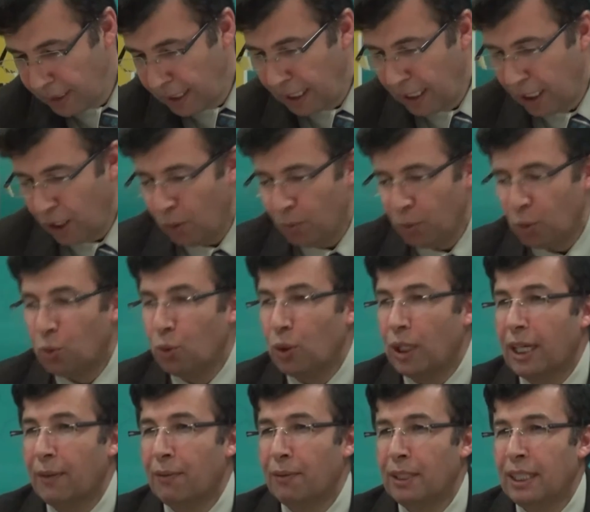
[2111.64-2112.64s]
Allow me to
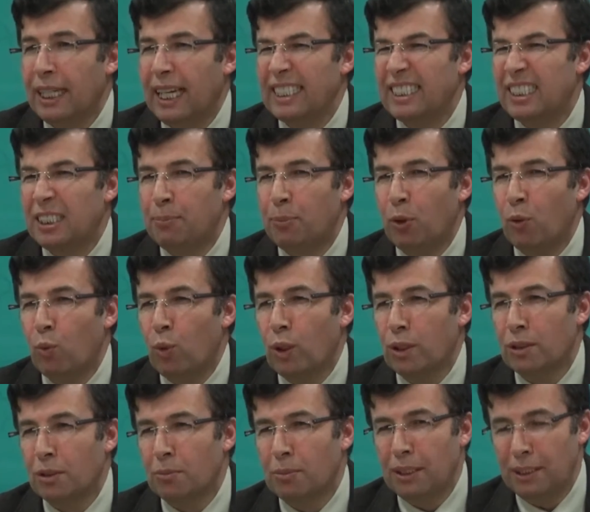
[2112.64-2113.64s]
have a sip of
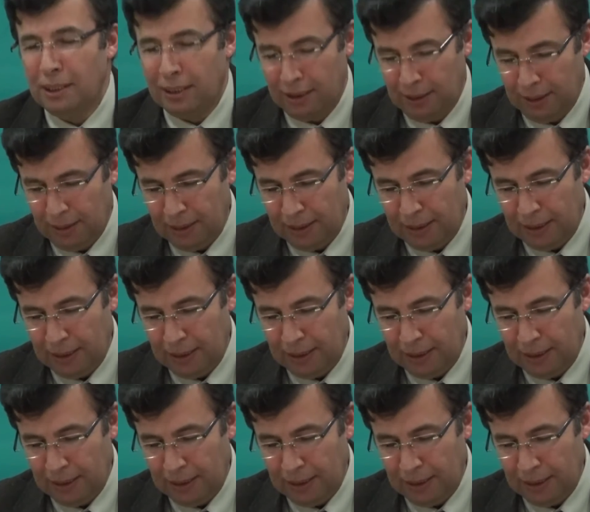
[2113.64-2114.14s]
water, please.